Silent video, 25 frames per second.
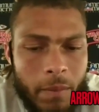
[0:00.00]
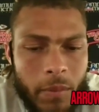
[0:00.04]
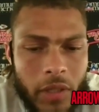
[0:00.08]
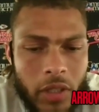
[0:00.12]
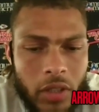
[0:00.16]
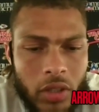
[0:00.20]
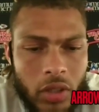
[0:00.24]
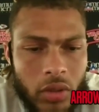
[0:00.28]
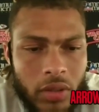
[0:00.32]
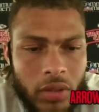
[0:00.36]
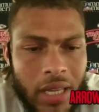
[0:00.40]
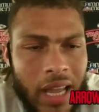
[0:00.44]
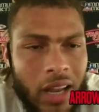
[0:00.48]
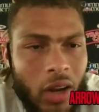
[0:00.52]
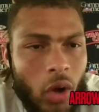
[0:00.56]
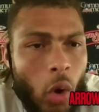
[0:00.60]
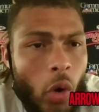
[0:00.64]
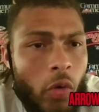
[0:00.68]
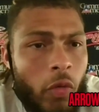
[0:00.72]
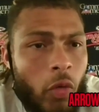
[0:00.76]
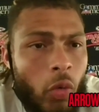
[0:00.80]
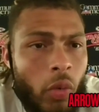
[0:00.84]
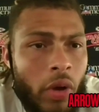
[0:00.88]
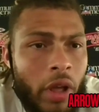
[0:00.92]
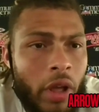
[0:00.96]
you know, not
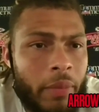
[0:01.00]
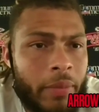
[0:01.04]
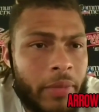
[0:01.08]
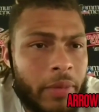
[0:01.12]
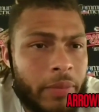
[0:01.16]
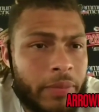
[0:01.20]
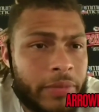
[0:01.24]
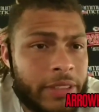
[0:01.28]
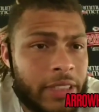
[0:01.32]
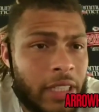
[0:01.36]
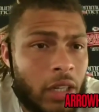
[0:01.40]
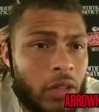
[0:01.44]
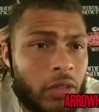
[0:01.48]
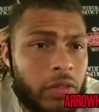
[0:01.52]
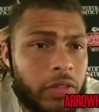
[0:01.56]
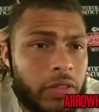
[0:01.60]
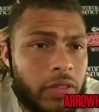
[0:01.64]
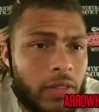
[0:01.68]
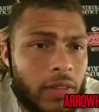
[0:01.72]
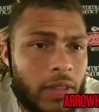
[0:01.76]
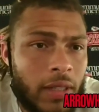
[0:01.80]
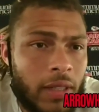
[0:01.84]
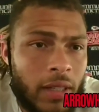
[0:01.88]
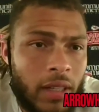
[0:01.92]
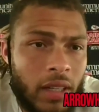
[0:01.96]
overwhelm himself,
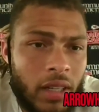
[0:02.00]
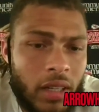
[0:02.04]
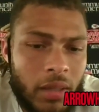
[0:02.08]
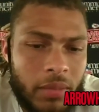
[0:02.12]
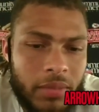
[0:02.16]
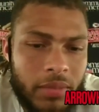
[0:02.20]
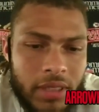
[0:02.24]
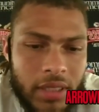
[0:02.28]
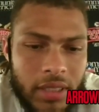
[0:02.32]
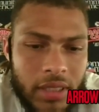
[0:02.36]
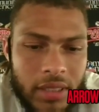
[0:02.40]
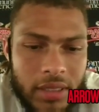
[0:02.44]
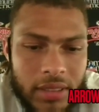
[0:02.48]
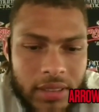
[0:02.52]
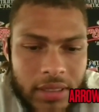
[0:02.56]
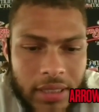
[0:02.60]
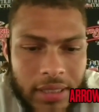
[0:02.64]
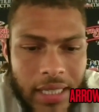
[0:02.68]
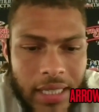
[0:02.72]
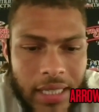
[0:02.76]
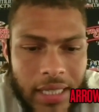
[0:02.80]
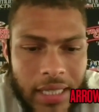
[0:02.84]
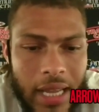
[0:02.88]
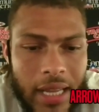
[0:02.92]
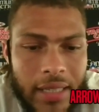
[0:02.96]
um, to
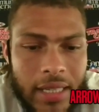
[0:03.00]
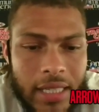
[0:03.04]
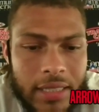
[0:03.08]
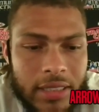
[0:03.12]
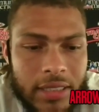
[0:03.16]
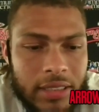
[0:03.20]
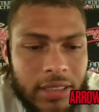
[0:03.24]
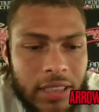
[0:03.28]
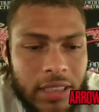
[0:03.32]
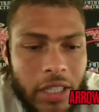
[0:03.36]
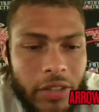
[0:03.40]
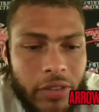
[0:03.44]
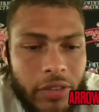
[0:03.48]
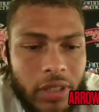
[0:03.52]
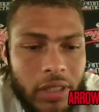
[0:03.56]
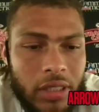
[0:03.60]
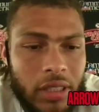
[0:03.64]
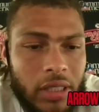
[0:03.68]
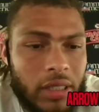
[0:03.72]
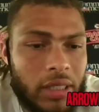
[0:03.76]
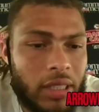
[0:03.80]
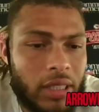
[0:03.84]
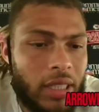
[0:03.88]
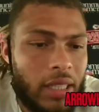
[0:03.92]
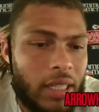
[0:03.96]
to not necessarily
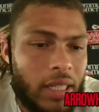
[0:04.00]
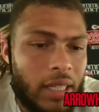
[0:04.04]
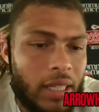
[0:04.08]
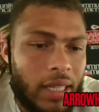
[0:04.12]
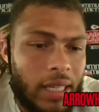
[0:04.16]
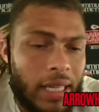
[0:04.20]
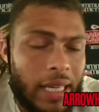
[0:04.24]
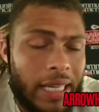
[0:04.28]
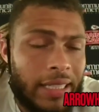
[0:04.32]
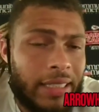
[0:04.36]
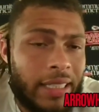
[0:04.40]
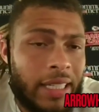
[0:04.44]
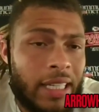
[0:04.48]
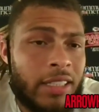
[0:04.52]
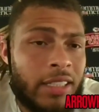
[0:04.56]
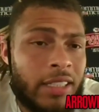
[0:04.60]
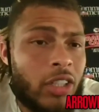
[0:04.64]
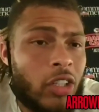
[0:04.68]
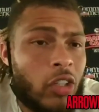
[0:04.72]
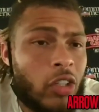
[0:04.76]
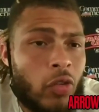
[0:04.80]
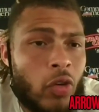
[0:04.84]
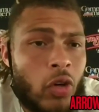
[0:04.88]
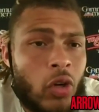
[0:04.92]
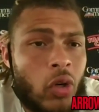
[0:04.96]
look at the
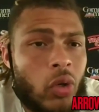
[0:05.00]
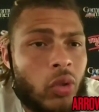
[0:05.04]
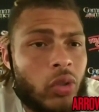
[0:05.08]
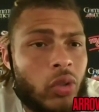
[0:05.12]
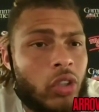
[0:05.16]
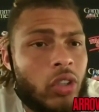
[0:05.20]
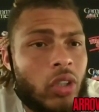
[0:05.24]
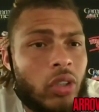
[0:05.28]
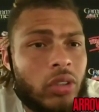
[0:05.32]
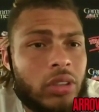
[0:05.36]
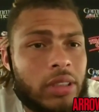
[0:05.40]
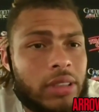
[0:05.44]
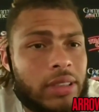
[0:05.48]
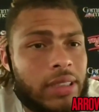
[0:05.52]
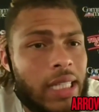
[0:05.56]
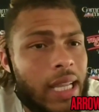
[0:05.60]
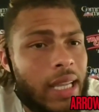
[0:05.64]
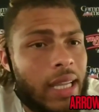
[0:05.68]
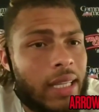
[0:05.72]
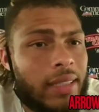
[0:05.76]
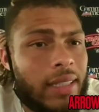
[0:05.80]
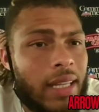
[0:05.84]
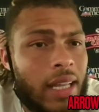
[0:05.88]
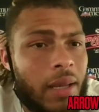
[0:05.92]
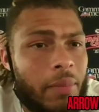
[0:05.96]
end of the road. You know, just
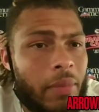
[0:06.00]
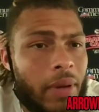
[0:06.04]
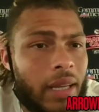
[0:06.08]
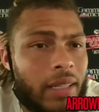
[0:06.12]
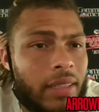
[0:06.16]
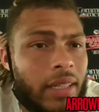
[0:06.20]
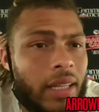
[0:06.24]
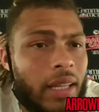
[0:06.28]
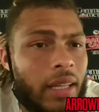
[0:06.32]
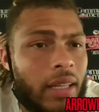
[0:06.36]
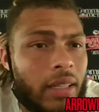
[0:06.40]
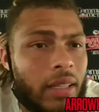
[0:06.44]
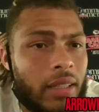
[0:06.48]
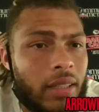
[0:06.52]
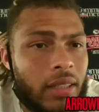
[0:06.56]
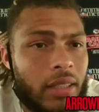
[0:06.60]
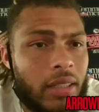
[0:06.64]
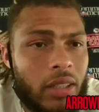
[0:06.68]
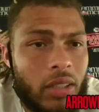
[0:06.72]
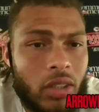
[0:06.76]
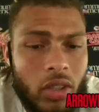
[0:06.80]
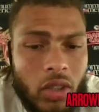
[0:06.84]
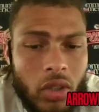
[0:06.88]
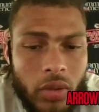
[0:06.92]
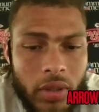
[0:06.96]
take it day by day.
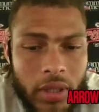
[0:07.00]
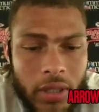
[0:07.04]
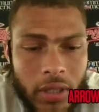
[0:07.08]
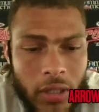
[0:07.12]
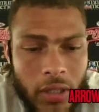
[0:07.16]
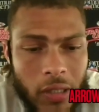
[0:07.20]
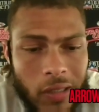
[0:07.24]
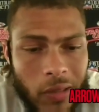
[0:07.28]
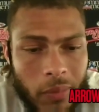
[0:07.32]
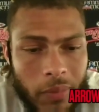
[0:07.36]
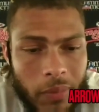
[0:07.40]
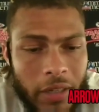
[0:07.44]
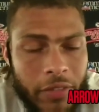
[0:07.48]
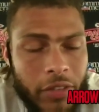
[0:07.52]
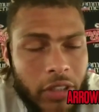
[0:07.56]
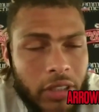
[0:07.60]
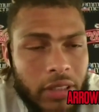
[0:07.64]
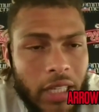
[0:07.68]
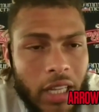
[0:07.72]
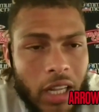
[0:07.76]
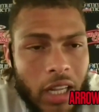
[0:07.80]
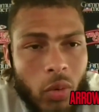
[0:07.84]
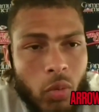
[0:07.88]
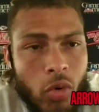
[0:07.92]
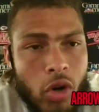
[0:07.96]
You know, and um,
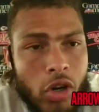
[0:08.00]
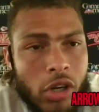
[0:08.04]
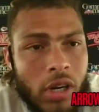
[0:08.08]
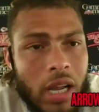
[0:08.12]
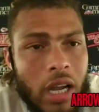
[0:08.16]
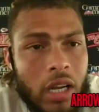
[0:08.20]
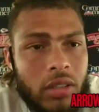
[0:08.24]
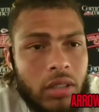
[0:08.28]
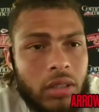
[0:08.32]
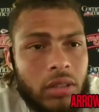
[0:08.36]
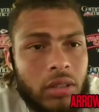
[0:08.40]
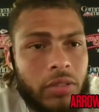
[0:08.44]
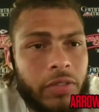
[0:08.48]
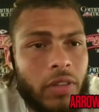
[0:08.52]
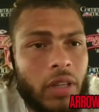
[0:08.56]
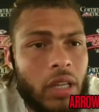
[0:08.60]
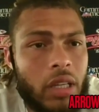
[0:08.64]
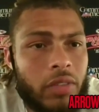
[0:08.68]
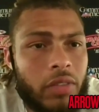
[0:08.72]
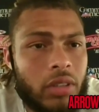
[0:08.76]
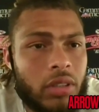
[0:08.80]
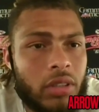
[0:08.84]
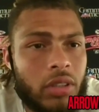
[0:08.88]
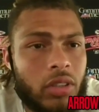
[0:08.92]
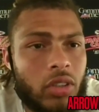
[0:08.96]
everything will work out in his
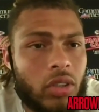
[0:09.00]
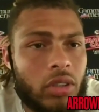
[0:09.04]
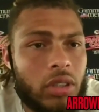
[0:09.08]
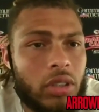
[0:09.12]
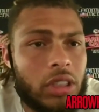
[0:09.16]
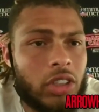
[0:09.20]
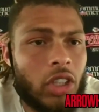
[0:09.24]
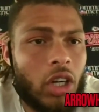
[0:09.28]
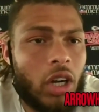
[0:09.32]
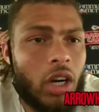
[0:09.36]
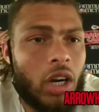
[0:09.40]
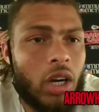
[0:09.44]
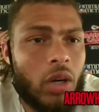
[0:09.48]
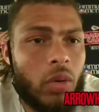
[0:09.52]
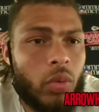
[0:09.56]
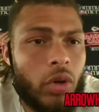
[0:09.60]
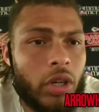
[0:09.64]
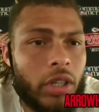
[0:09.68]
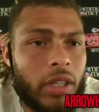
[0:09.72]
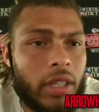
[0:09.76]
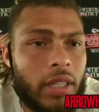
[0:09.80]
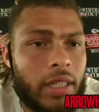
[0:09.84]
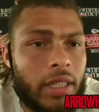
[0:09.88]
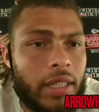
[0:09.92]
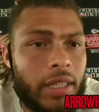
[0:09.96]
favor. You know, he's a
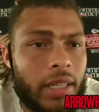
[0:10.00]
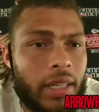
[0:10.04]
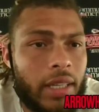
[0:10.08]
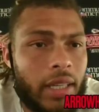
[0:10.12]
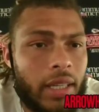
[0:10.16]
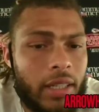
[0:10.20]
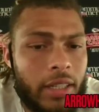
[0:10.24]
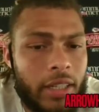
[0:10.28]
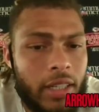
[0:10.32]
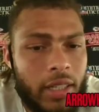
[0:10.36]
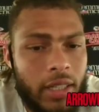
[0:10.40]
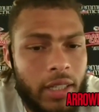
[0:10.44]
hardworking kid.